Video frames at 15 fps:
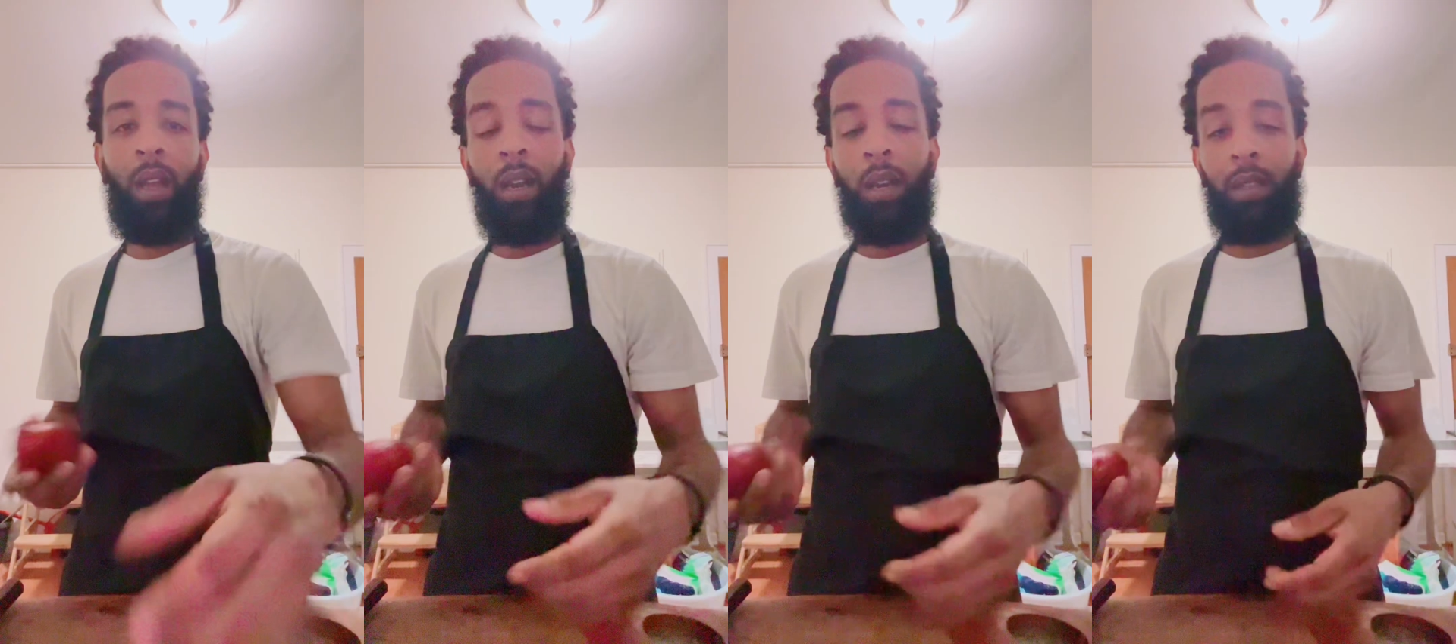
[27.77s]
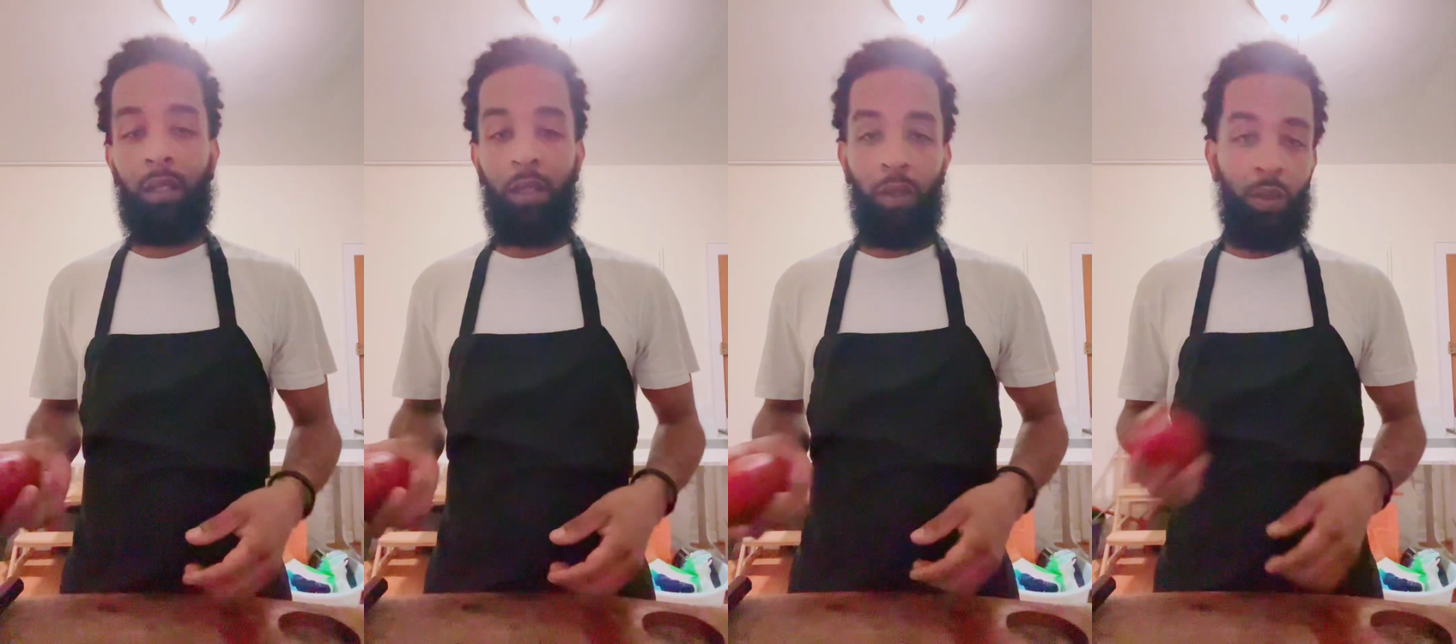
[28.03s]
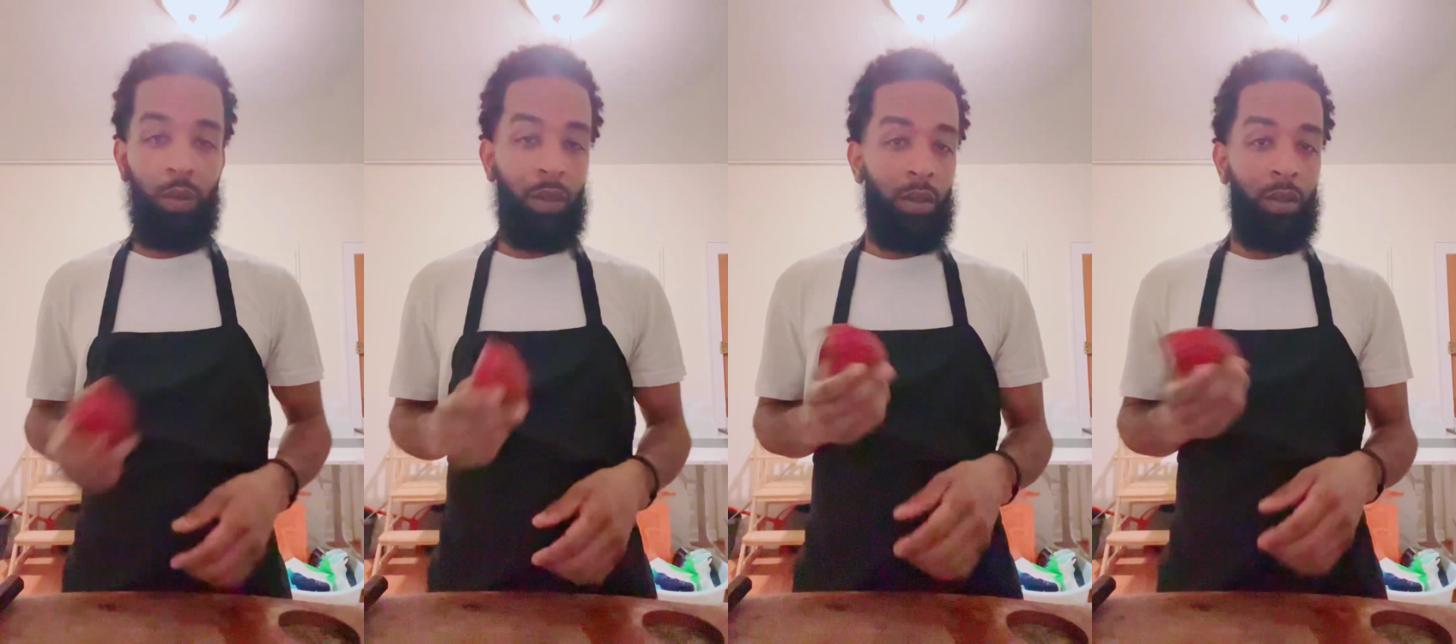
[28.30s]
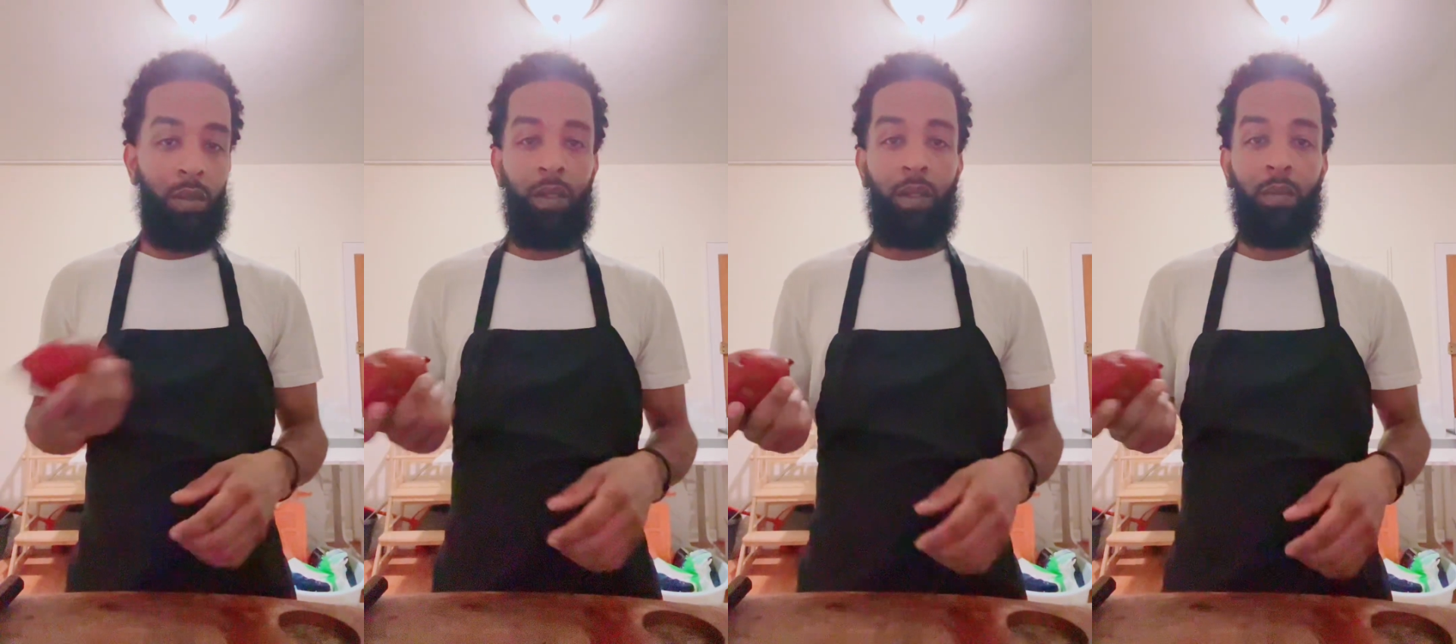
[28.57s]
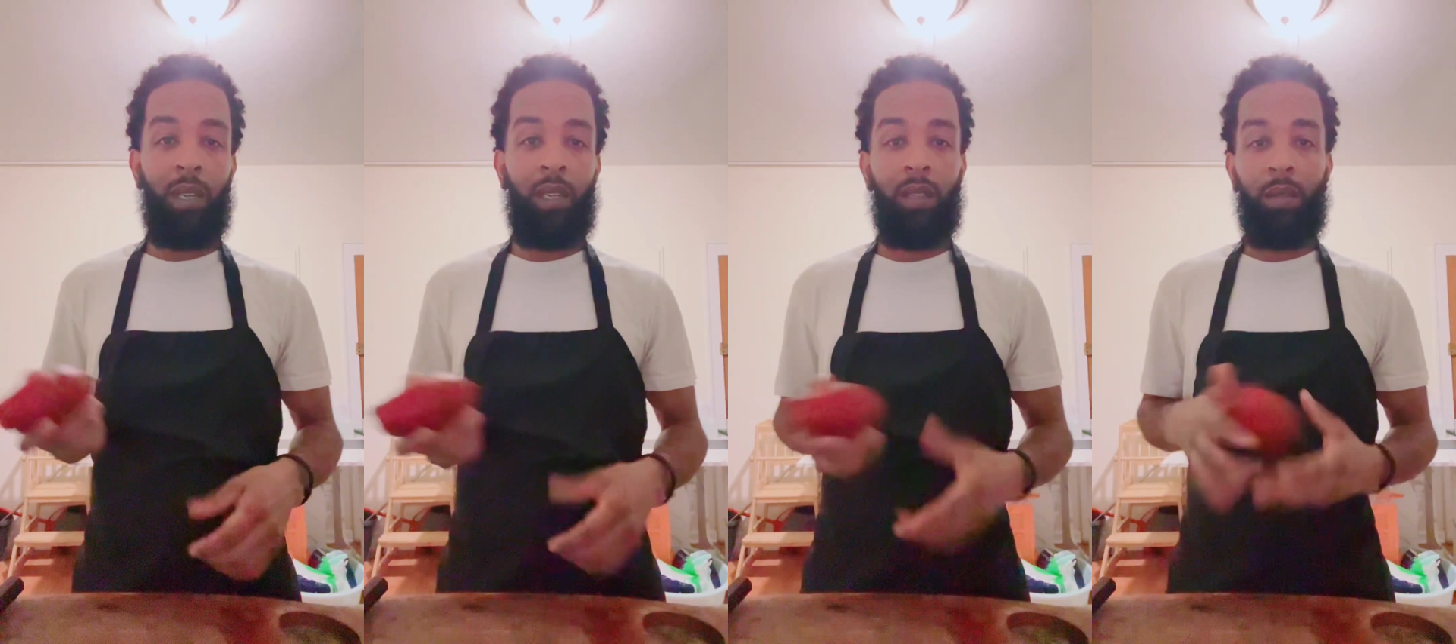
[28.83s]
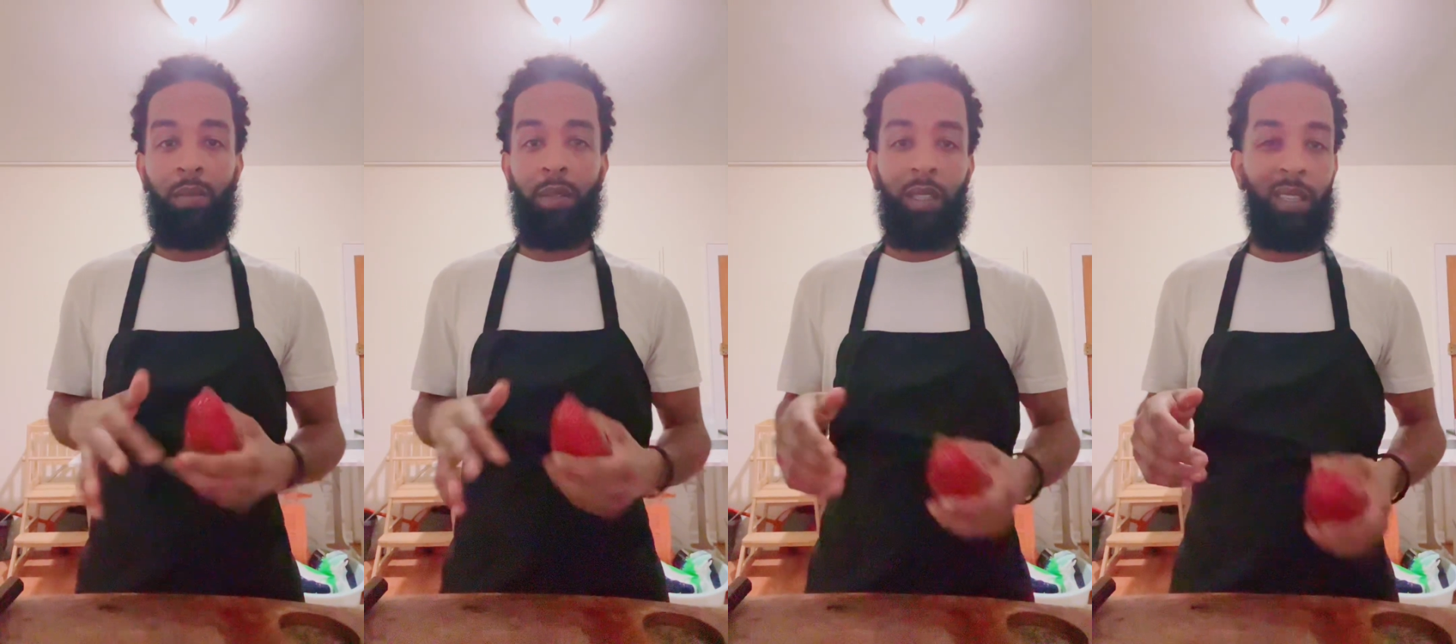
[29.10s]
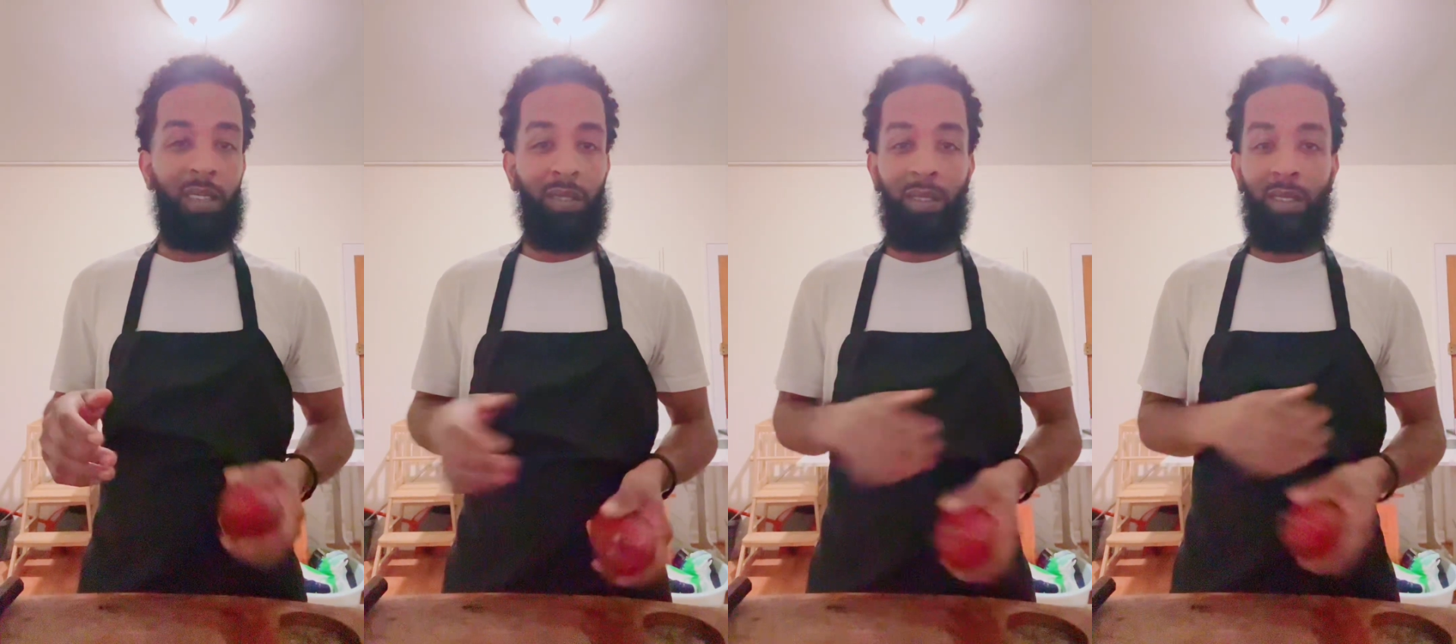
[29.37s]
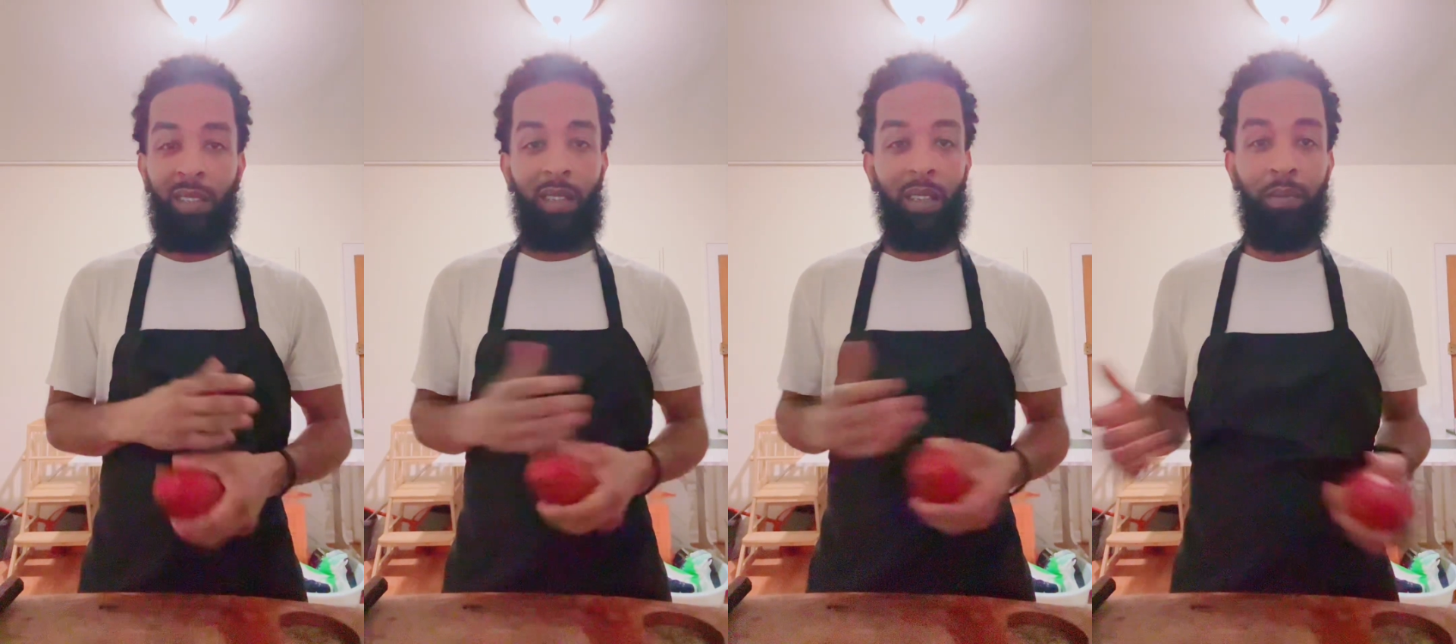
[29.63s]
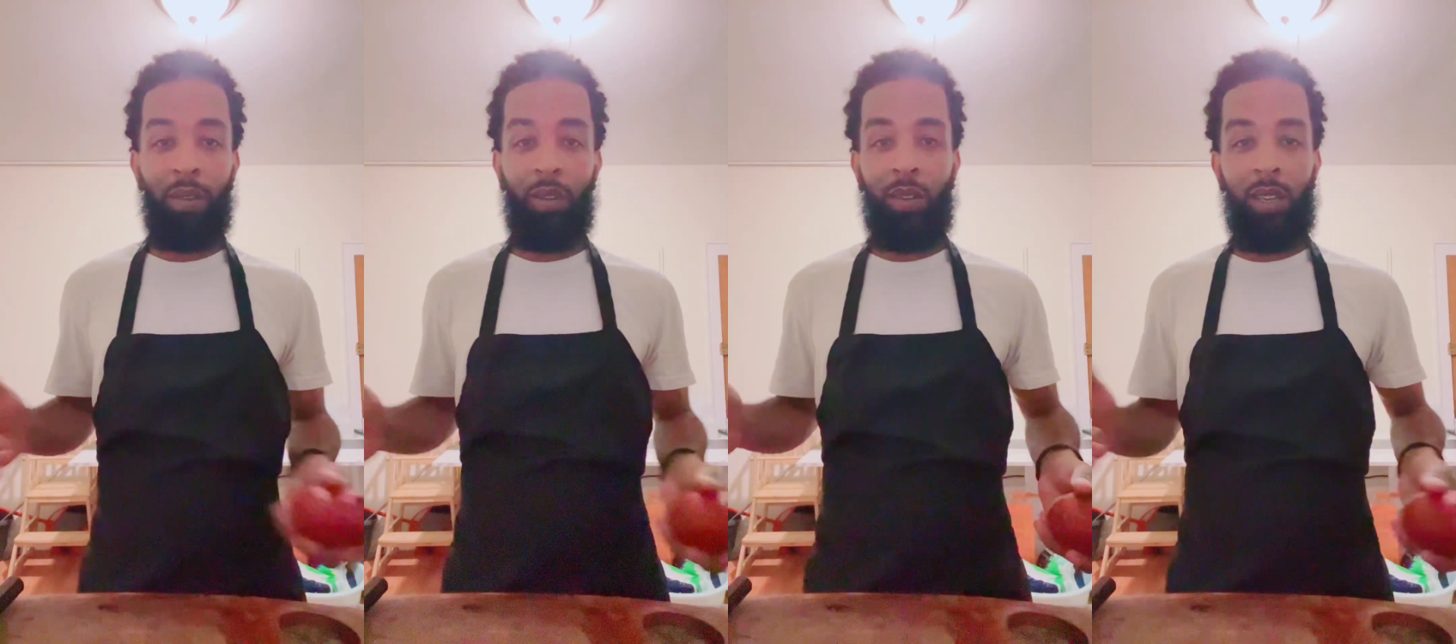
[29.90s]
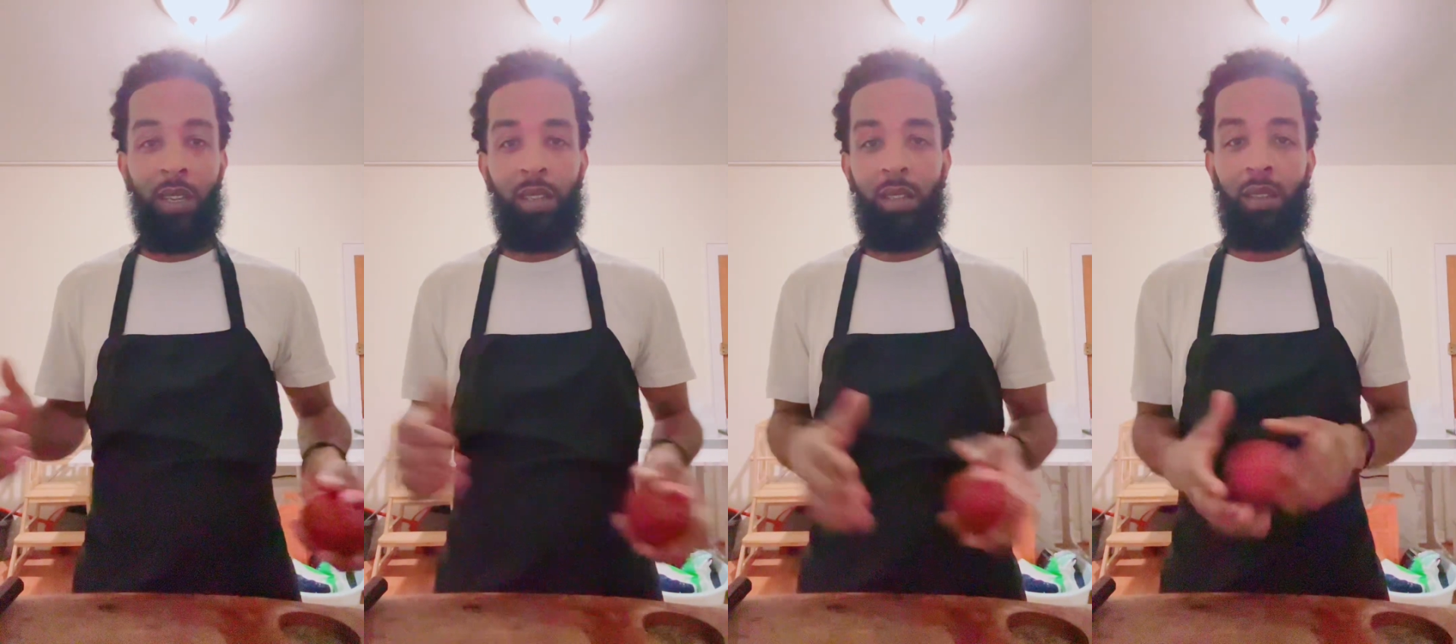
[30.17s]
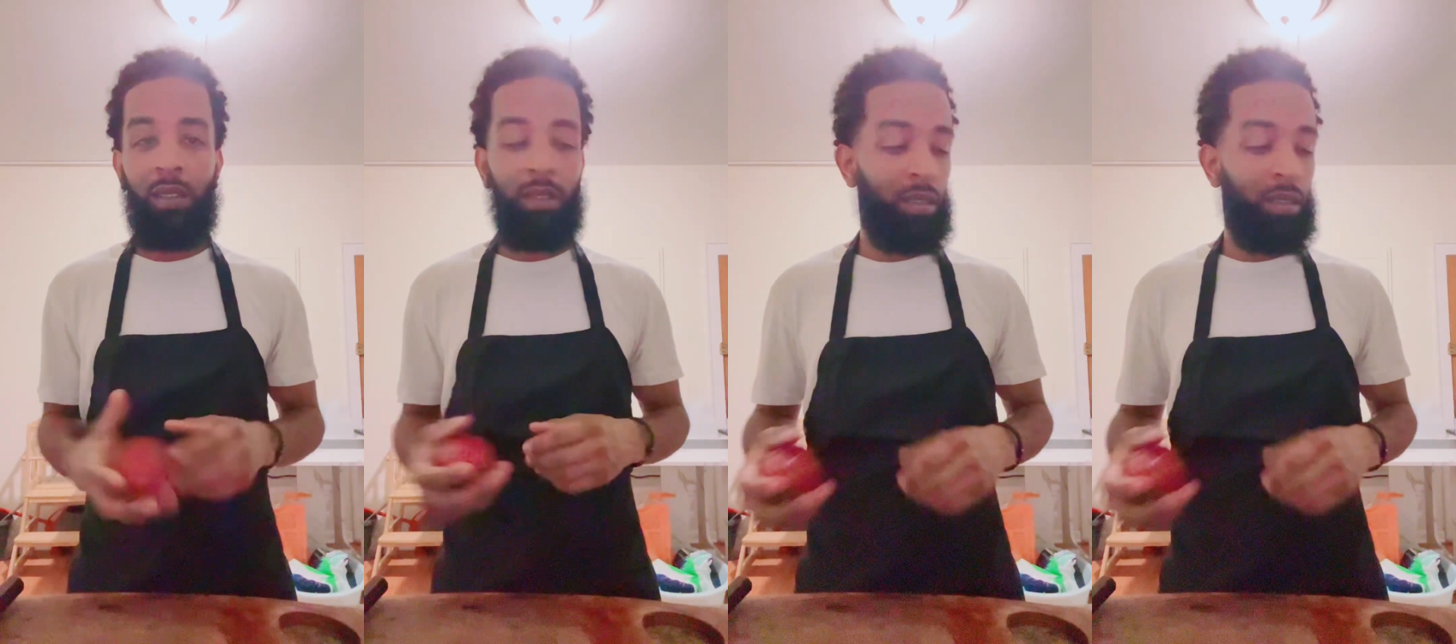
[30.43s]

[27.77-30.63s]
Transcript: And since we're gonna do some Asian potatoes, let's keep it all Asian.